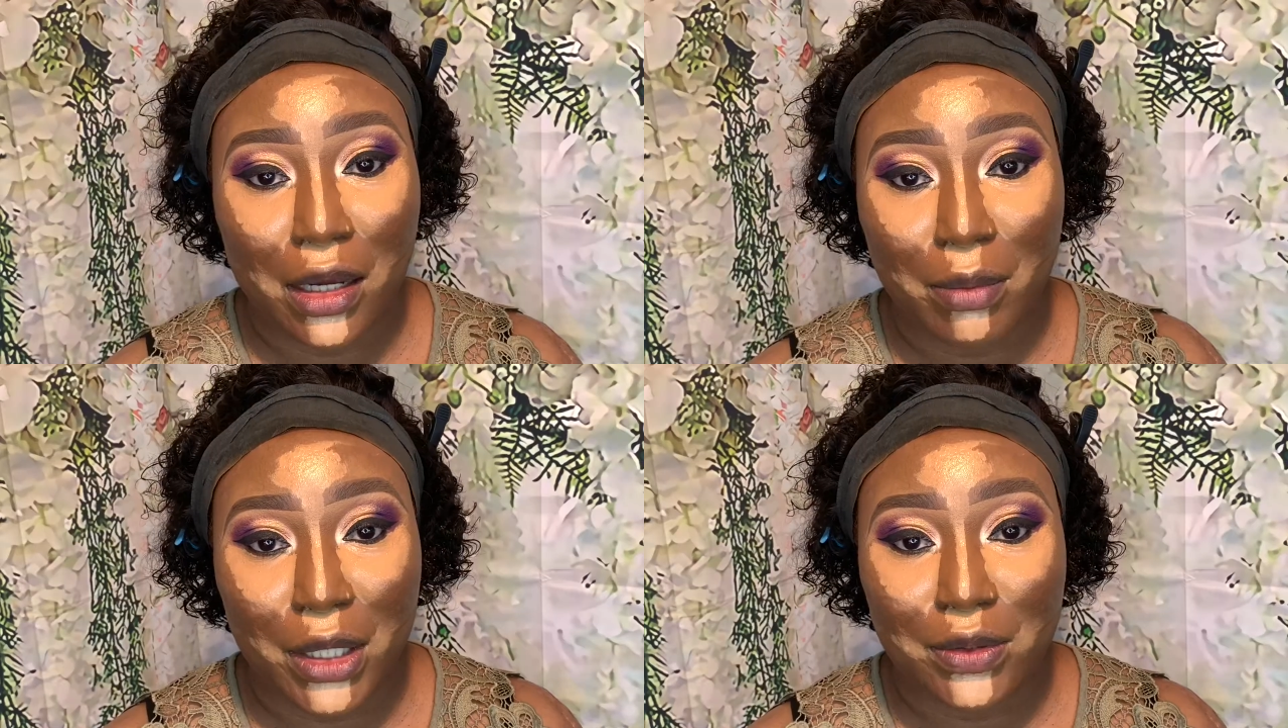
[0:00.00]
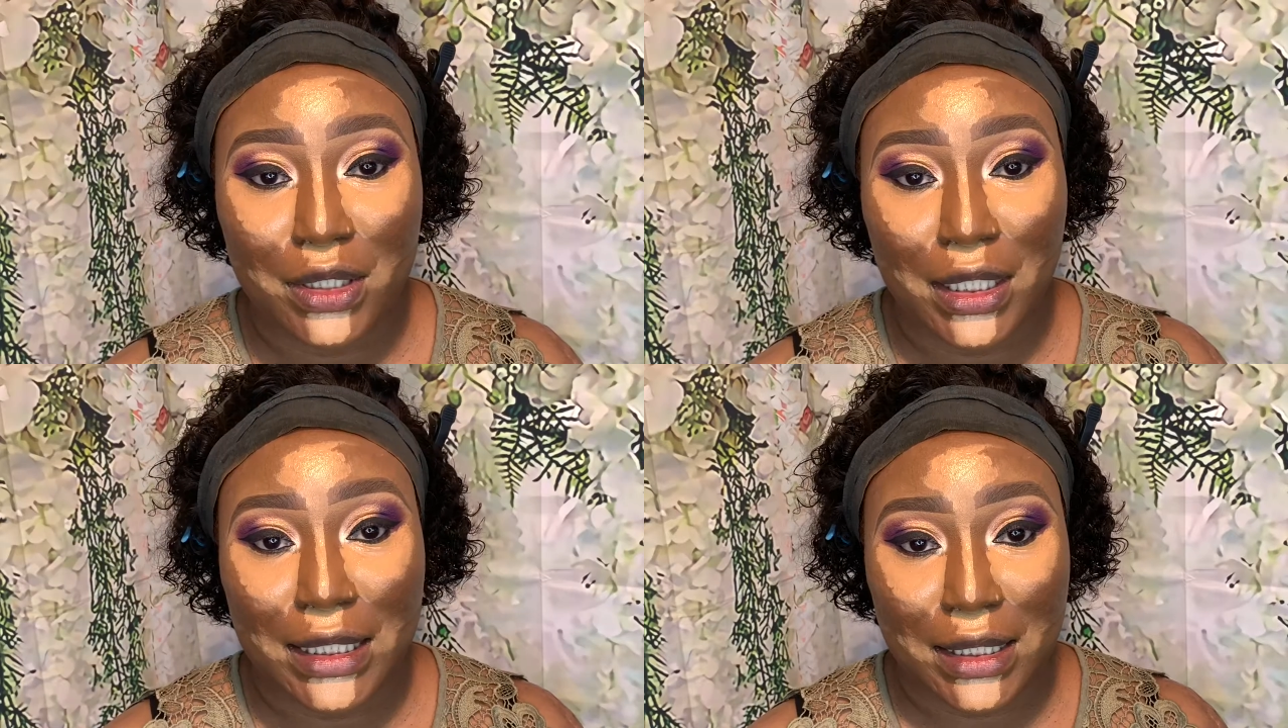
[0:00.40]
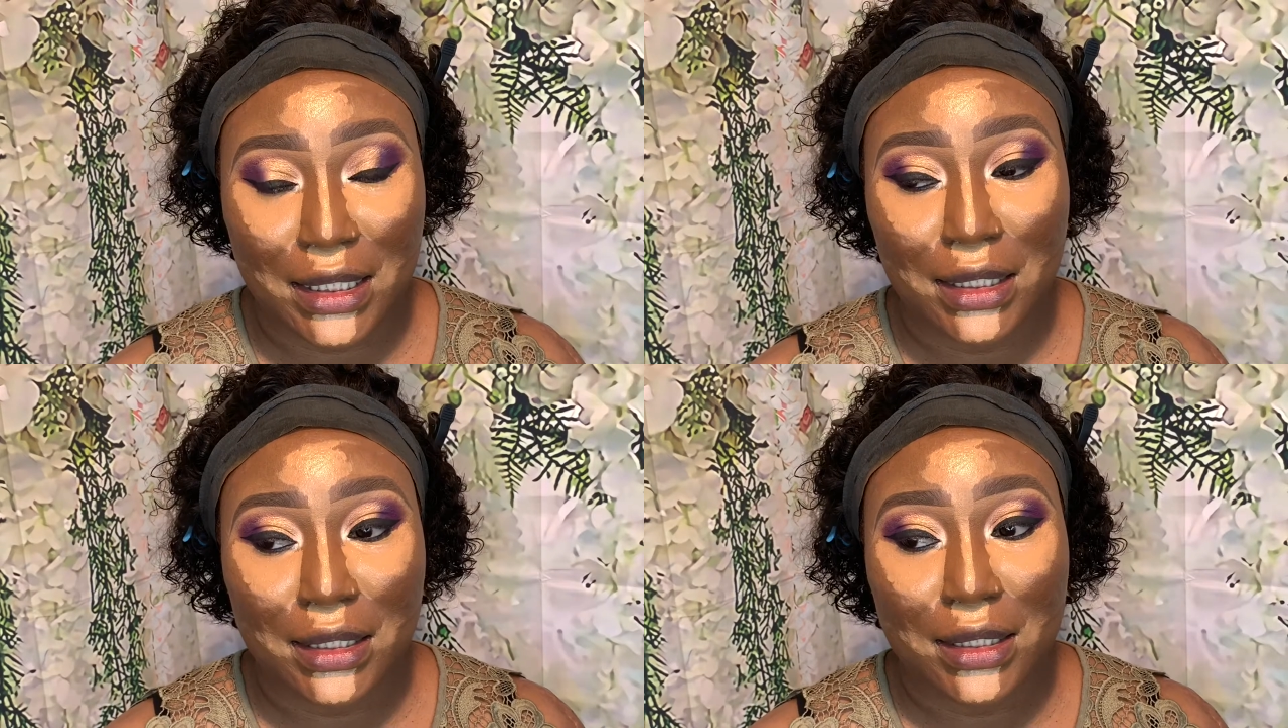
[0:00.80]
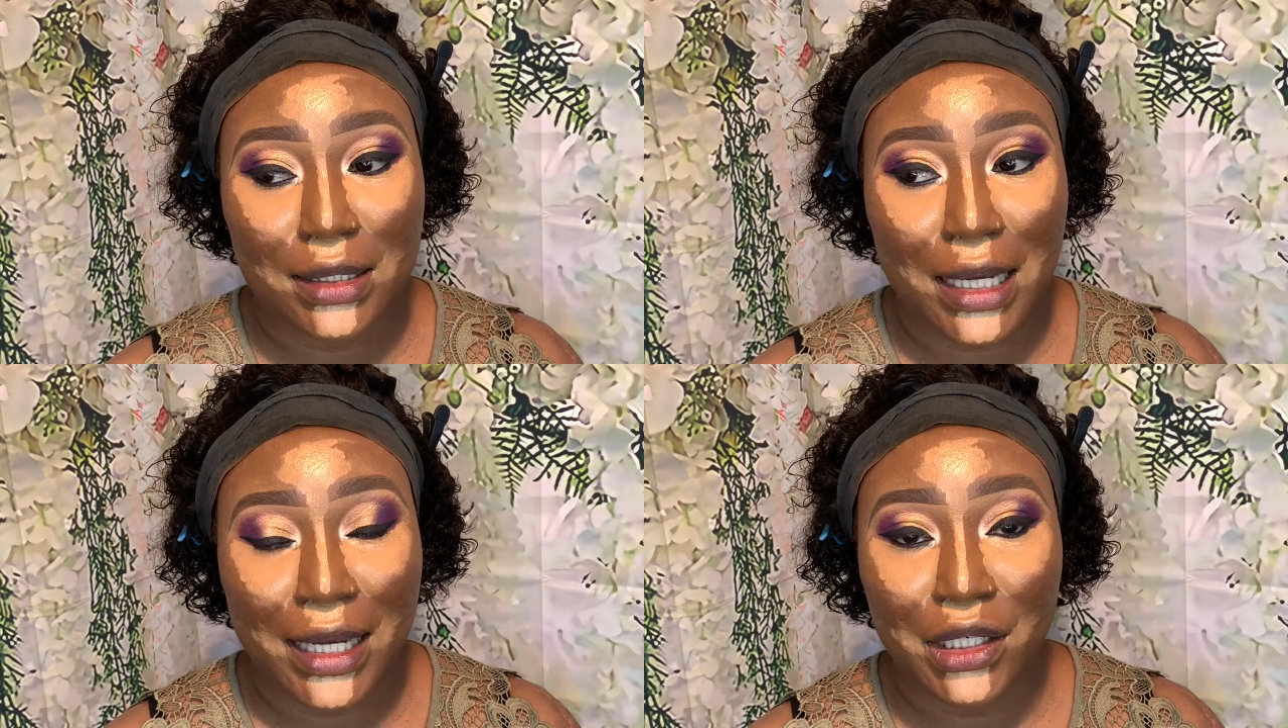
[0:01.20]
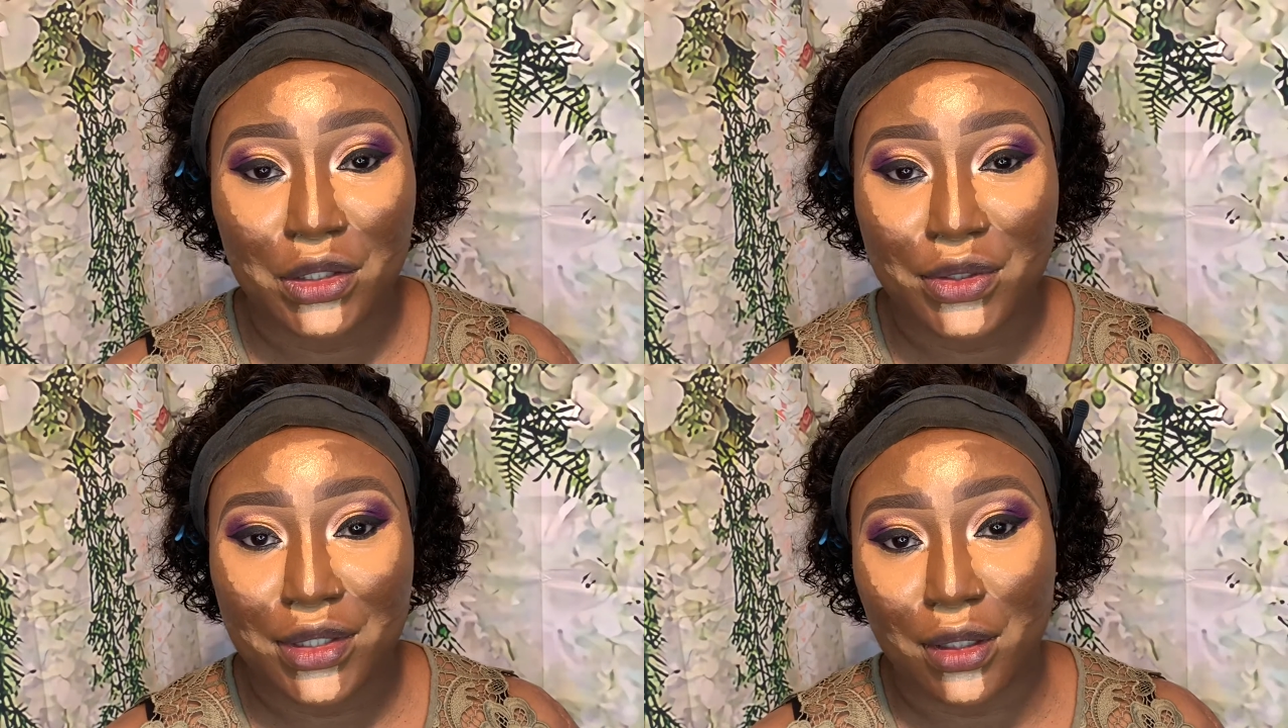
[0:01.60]
my concealer sit. I didn't
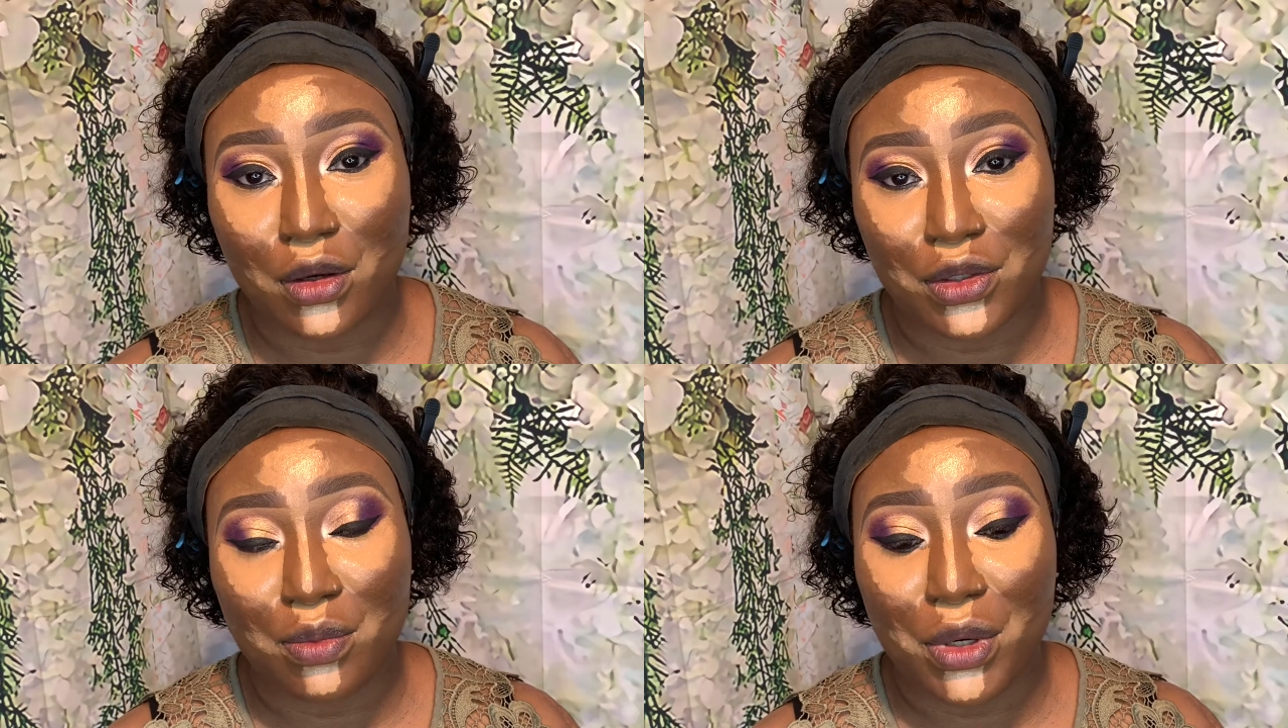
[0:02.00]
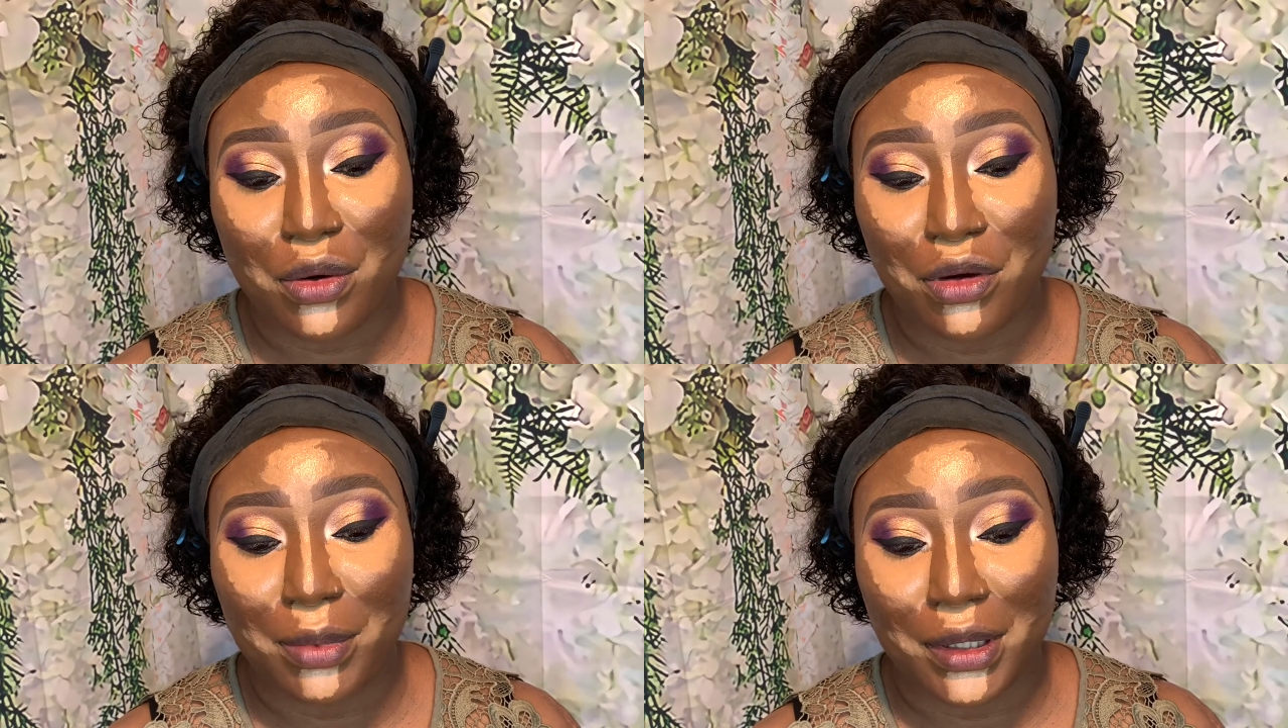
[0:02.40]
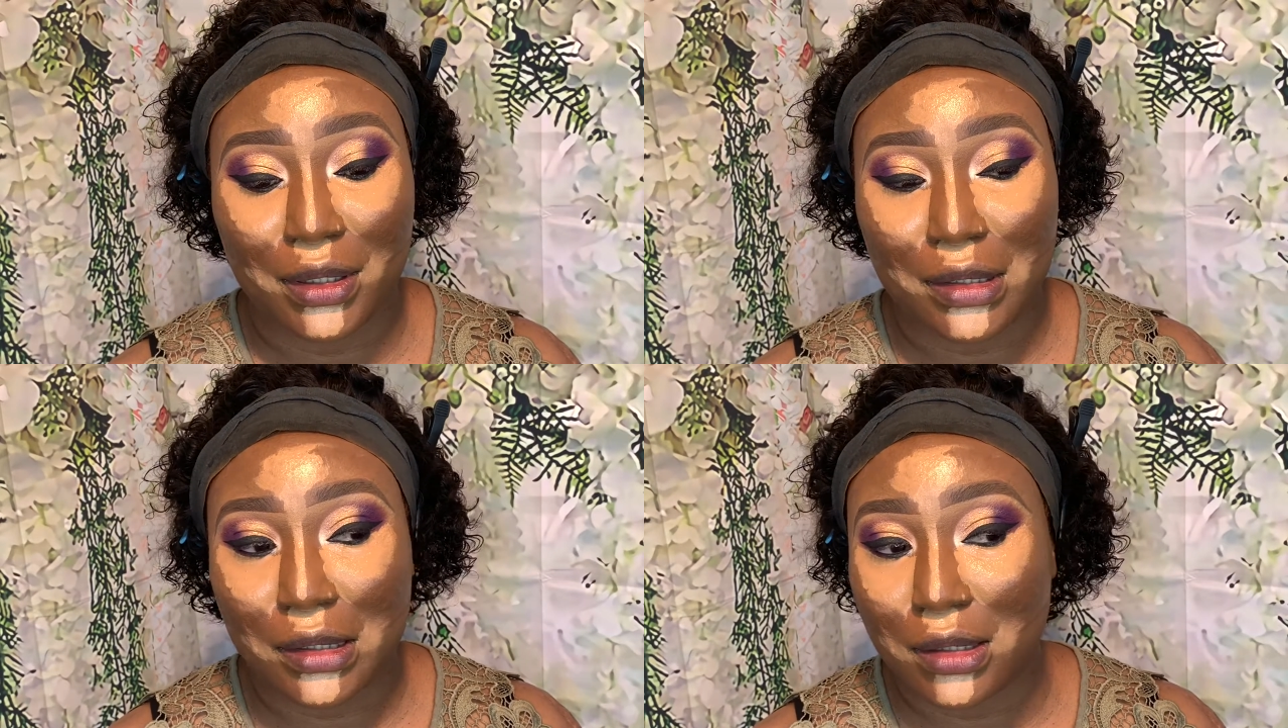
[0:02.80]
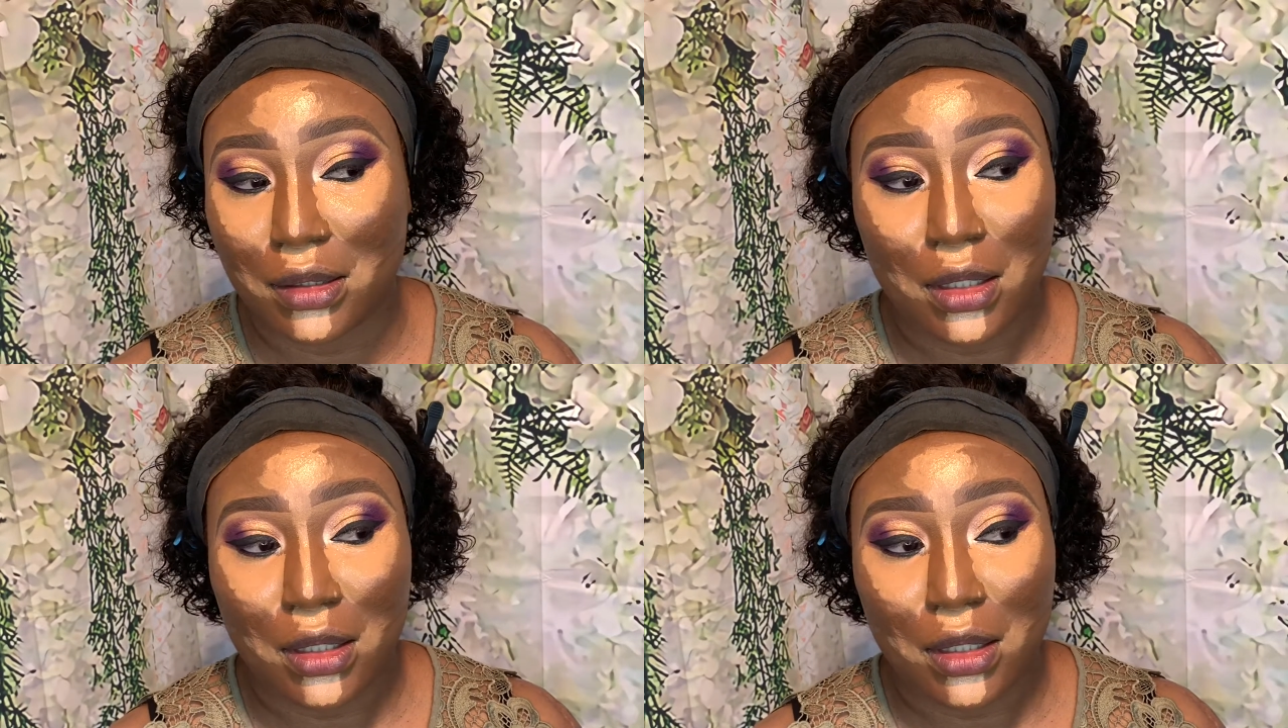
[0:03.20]
use the Cosmakery because